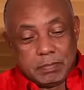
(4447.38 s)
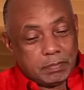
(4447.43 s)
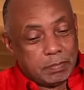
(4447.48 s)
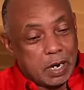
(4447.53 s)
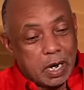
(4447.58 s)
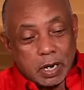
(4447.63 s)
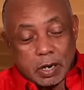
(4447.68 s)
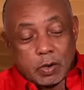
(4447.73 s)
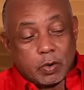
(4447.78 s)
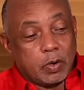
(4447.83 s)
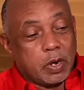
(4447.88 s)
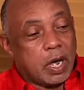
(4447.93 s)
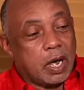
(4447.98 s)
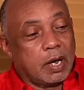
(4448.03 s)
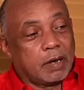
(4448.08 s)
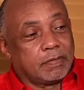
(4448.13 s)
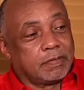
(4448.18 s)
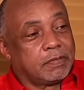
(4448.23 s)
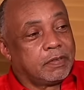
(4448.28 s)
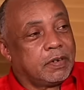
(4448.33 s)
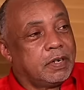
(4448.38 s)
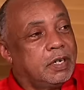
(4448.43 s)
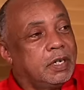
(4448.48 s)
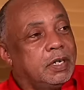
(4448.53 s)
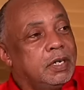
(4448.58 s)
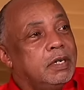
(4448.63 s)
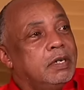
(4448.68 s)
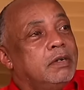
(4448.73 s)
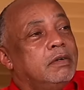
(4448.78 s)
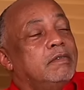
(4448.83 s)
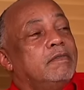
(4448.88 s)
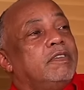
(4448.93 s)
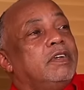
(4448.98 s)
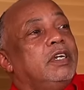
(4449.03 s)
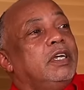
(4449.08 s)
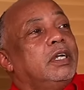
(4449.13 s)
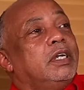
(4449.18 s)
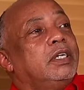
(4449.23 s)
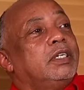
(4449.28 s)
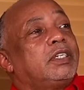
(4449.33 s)
Blank we have. For
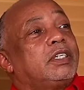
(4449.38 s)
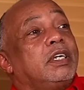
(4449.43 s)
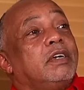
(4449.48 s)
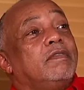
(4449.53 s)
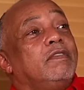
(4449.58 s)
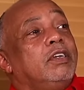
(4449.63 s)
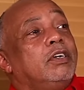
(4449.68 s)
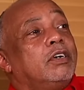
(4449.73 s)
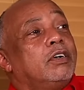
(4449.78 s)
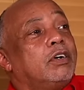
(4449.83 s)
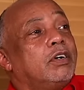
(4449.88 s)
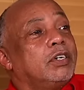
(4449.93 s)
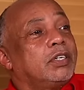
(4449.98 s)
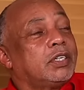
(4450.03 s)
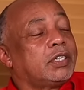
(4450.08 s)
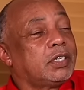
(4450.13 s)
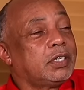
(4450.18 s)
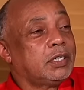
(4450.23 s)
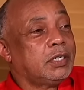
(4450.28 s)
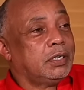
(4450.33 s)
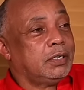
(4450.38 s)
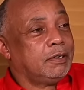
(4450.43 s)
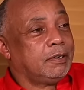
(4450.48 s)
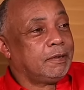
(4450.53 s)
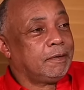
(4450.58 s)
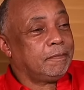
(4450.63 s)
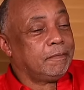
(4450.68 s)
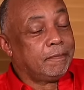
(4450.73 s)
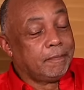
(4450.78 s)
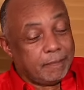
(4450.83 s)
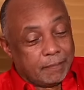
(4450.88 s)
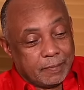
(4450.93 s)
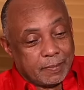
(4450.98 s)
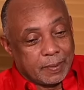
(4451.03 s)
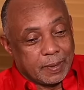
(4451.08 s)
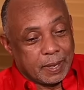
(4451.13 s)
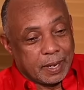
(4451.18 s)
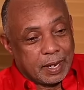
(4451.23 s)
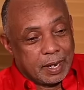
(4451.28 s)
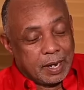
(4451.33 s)
nearly 7 years. Oh, yeah? Mm-hmm.